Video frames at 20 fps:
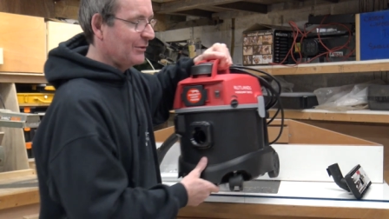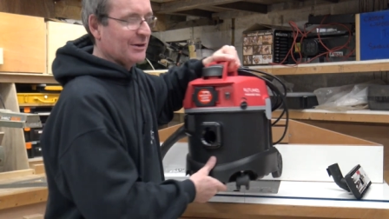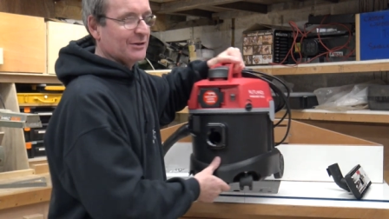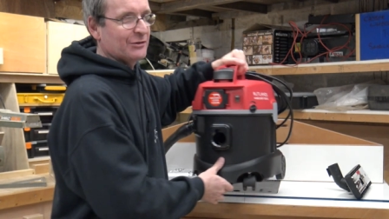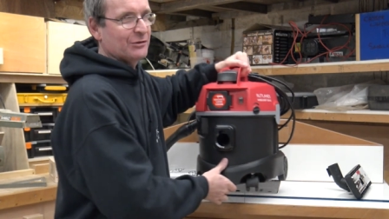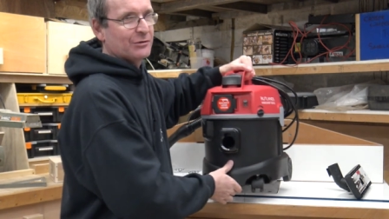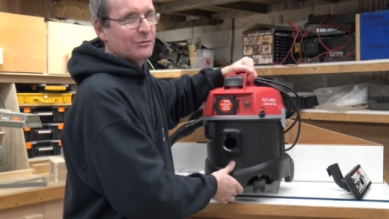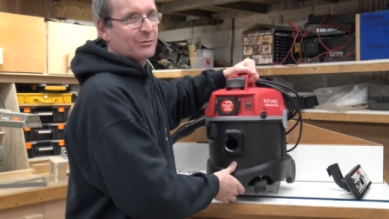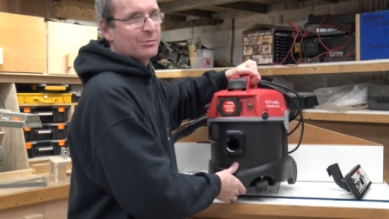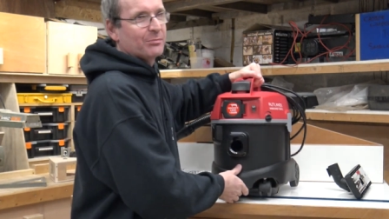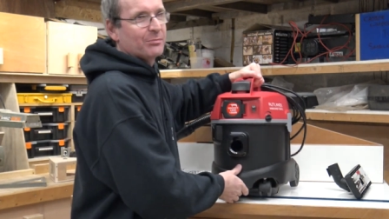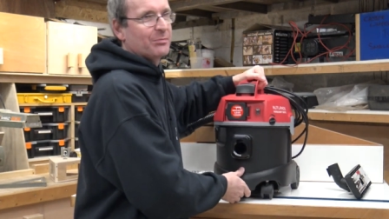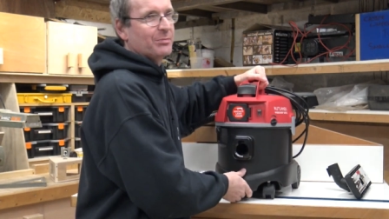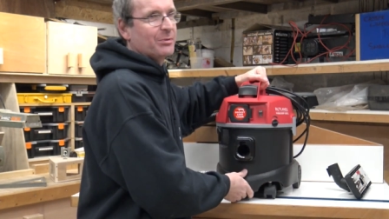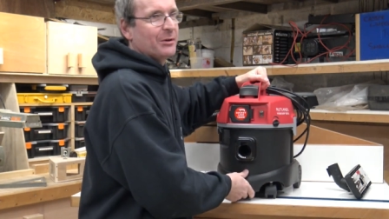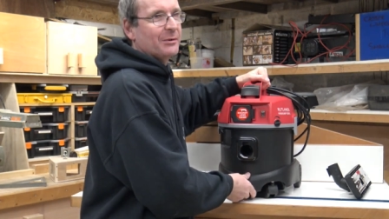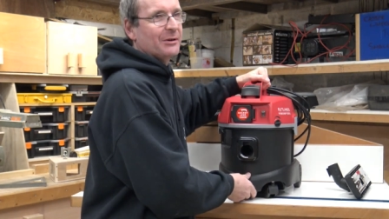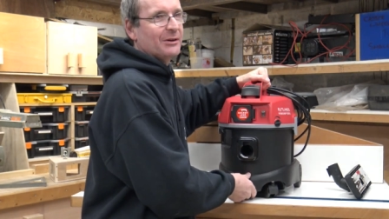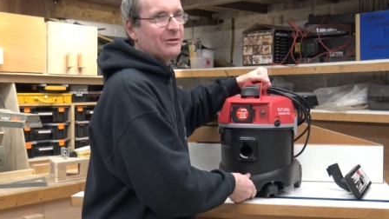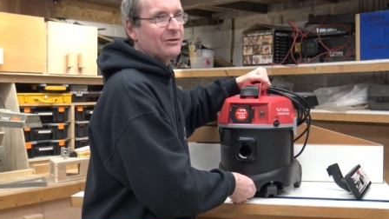that's just
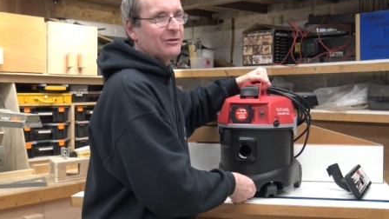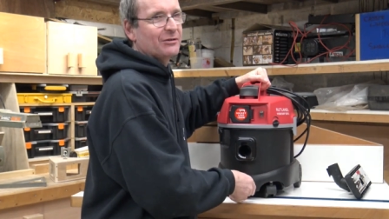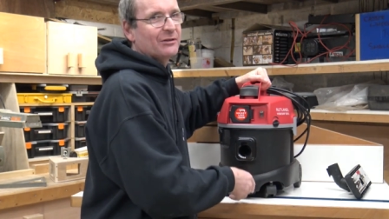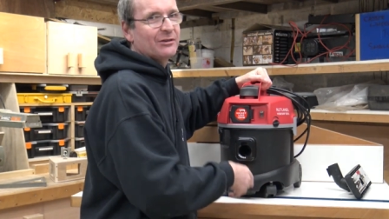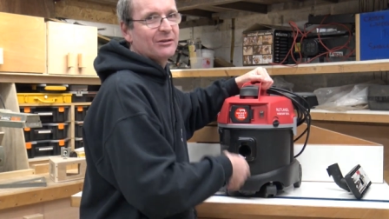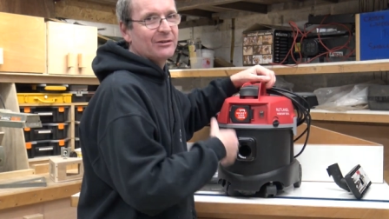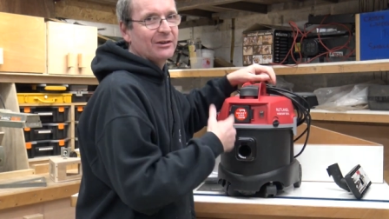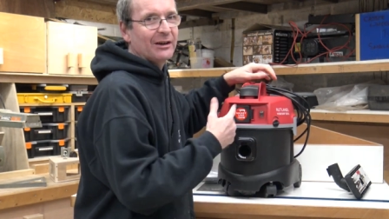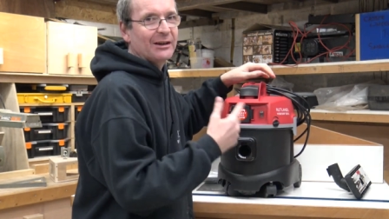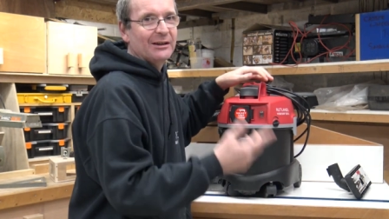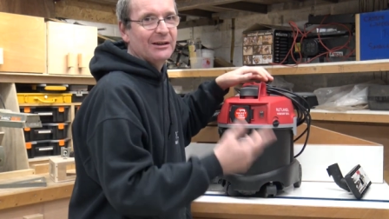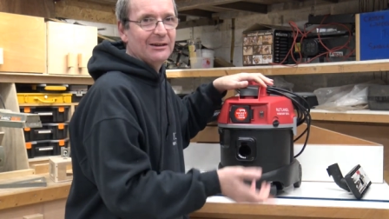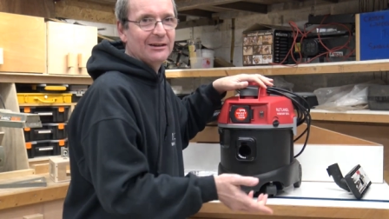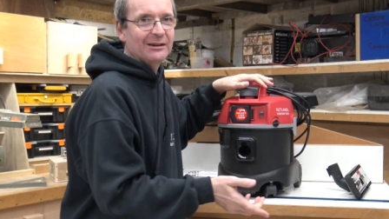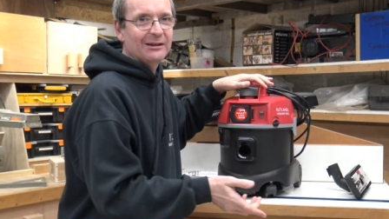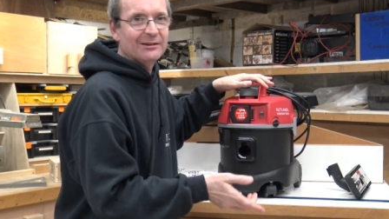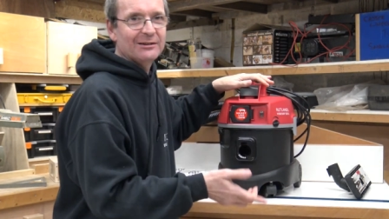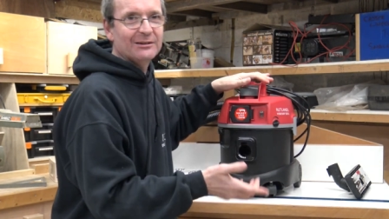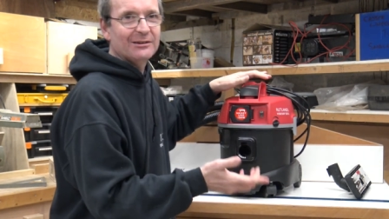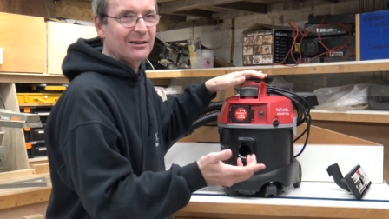probably just to say that
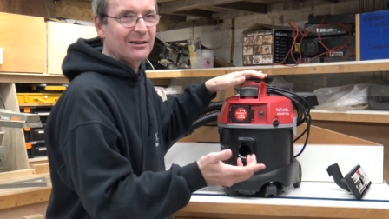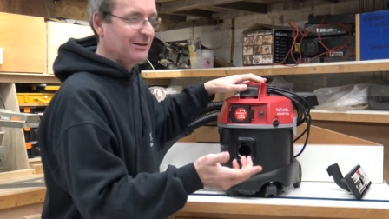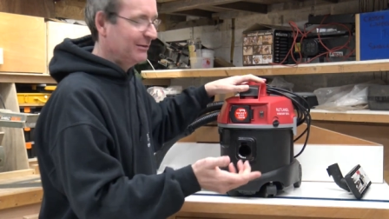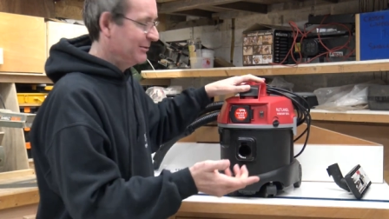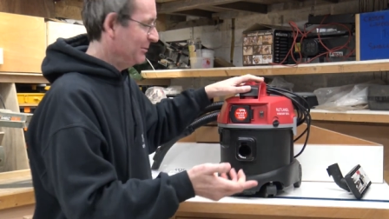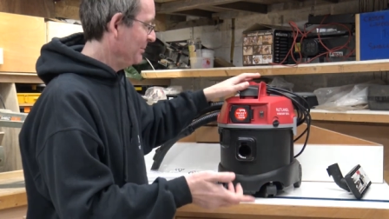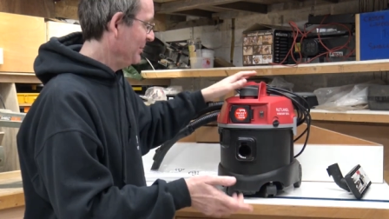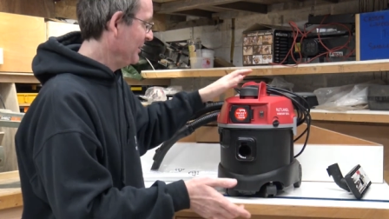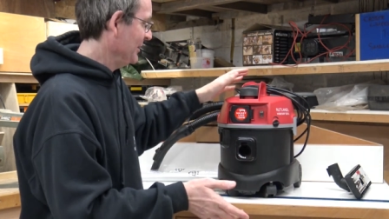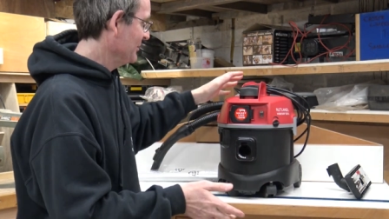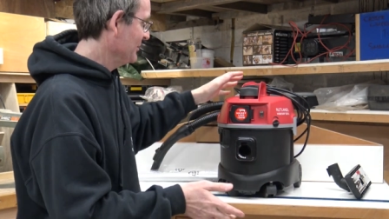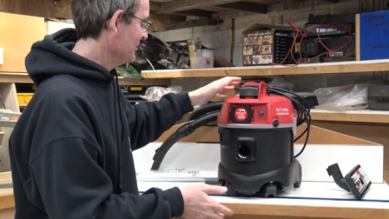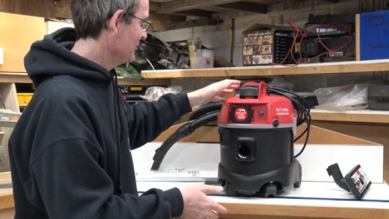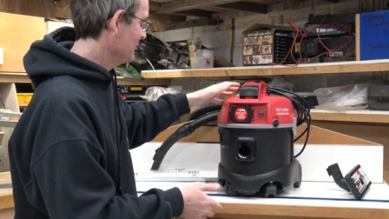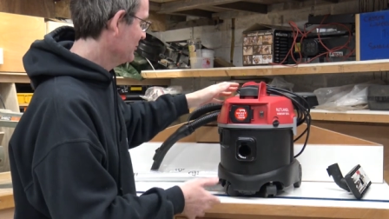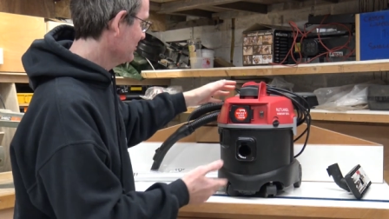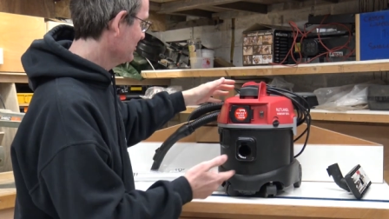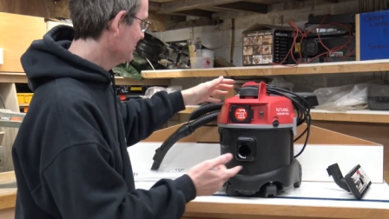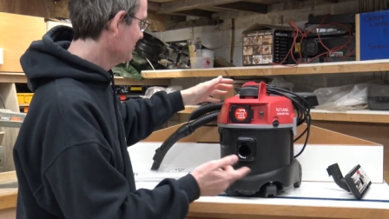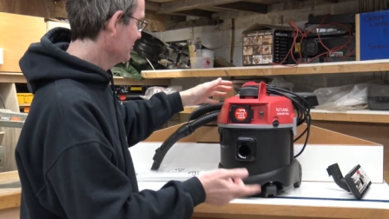it, it's a power
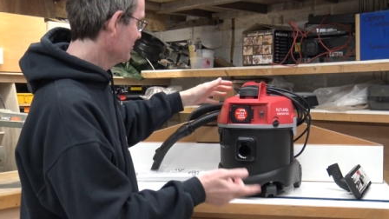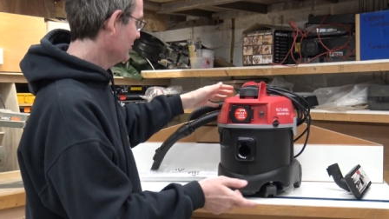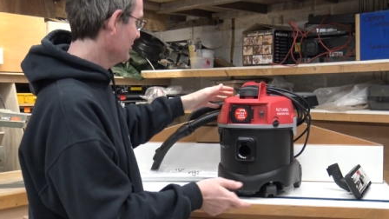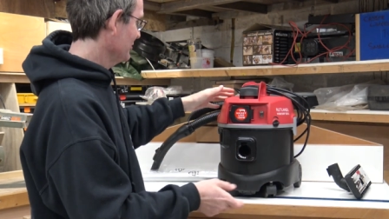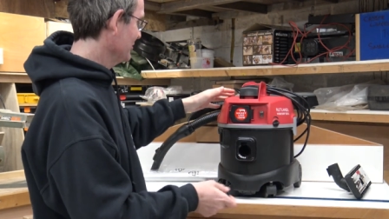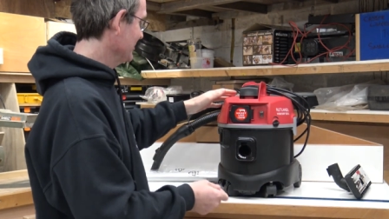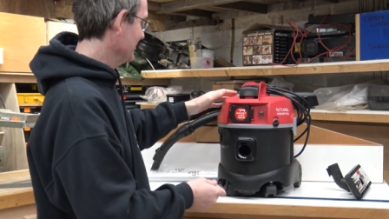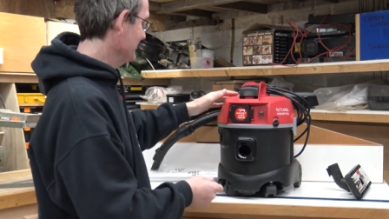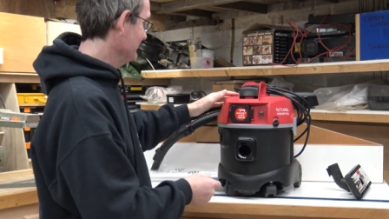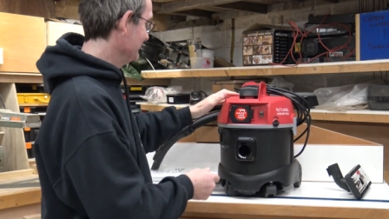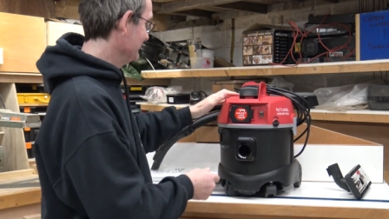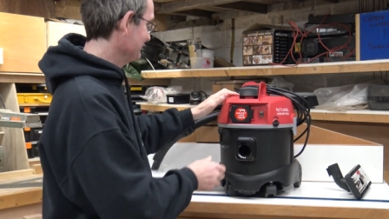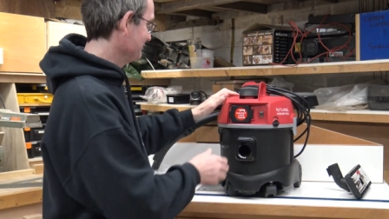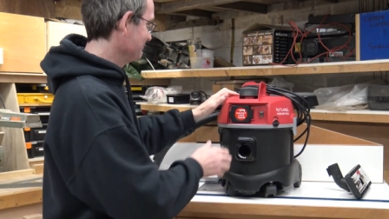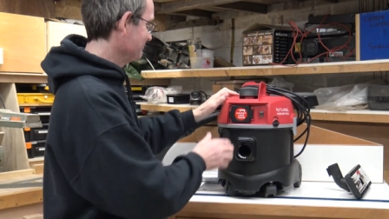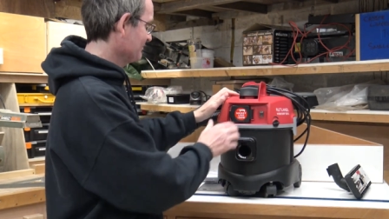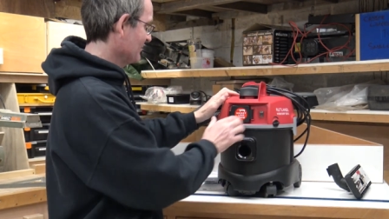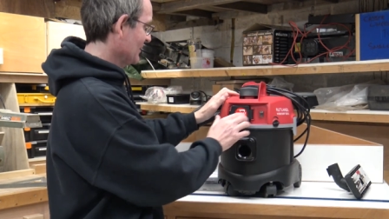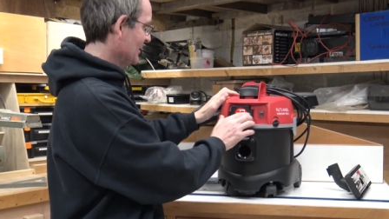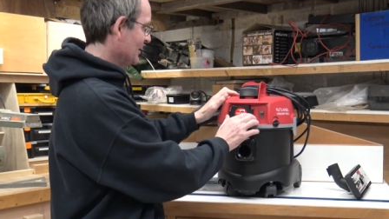tool socket.
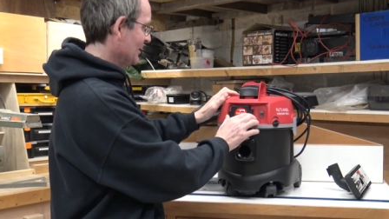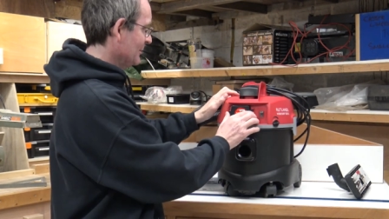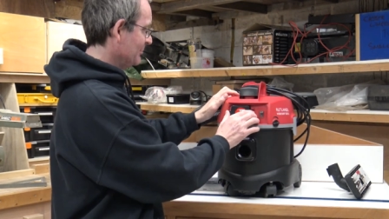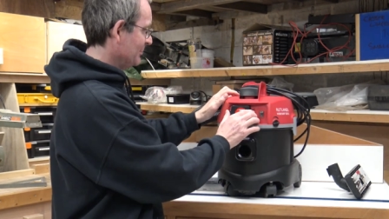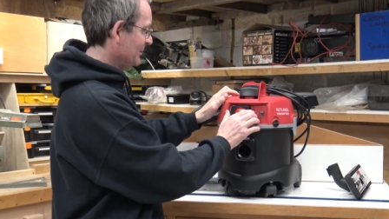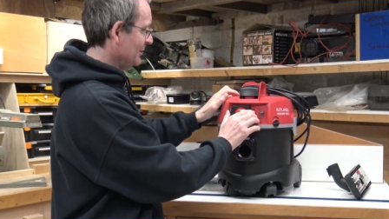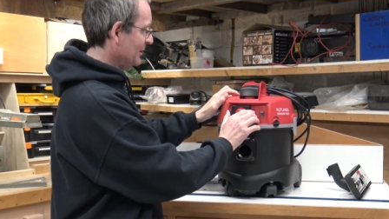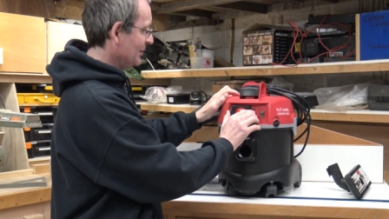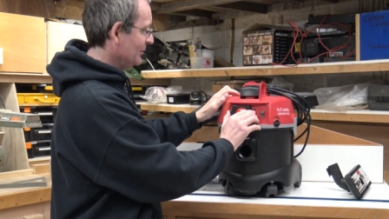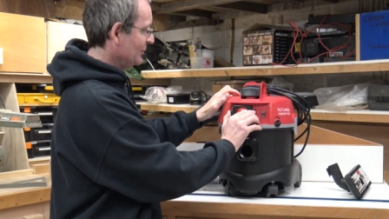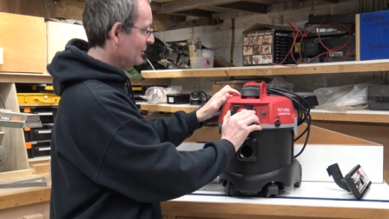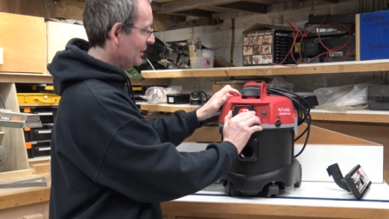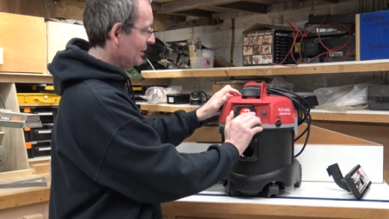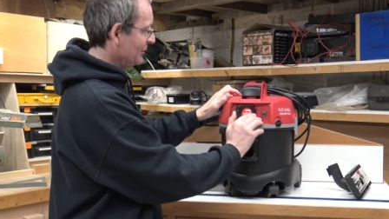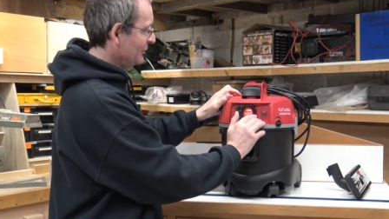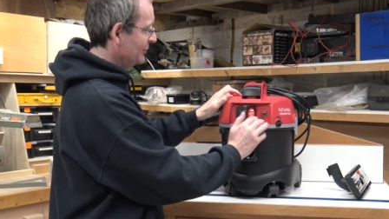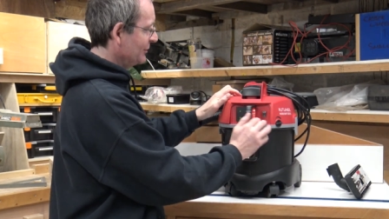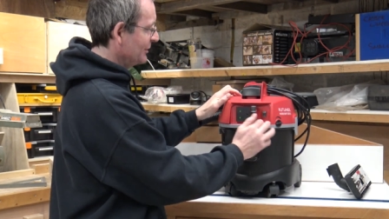But it has